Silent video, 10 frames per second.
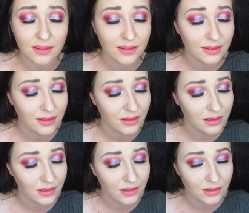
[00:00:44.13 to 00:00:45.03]

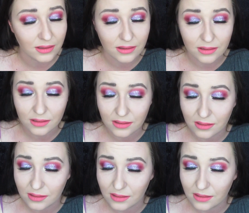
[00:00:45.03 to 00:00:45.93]

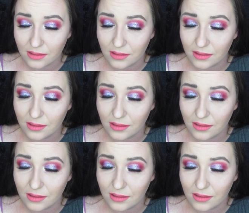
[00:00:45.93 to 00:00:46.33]
(silence)